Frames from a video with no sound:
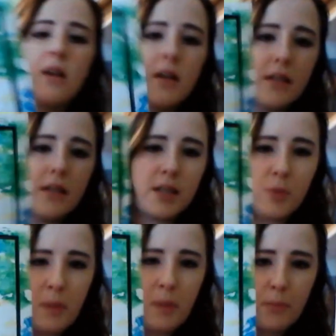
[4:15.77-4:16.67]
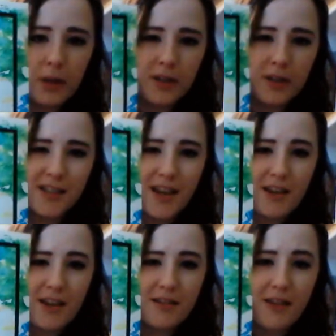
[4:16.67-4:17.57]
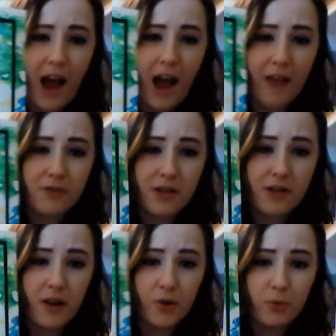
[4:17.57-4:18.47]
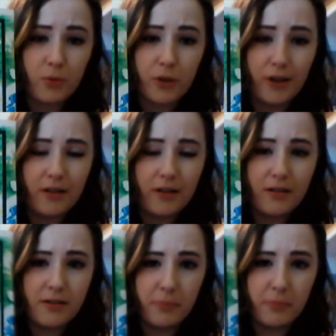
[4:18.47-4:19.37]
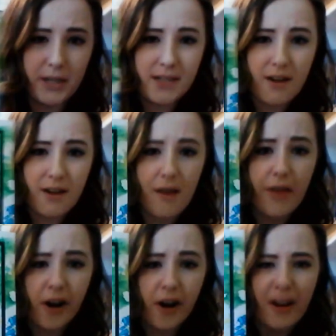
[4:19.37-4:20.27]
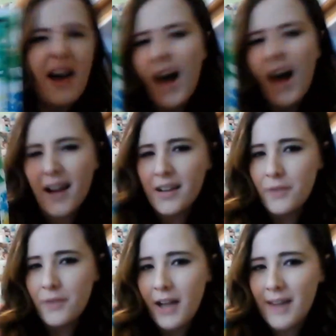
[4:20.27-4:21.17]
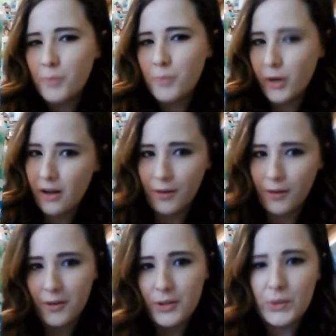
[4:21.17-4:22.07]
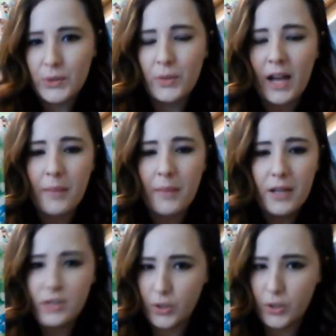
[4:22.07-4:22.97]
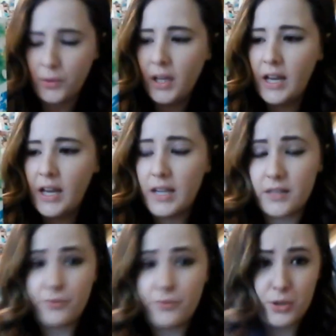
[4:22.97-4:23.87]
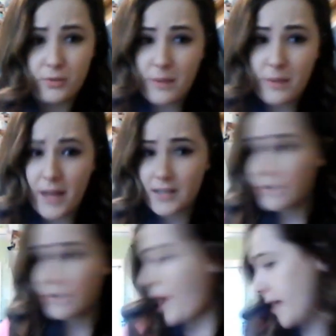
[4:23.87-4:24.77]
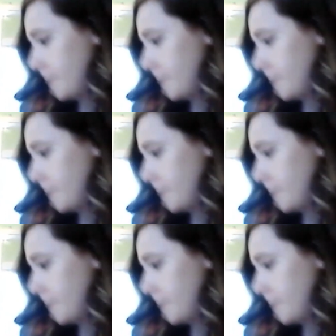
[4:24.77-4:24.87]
this is what my print looks like after the colors were placed on there. I kind of want to add more color though. So what I might do is reuse my plastic bag.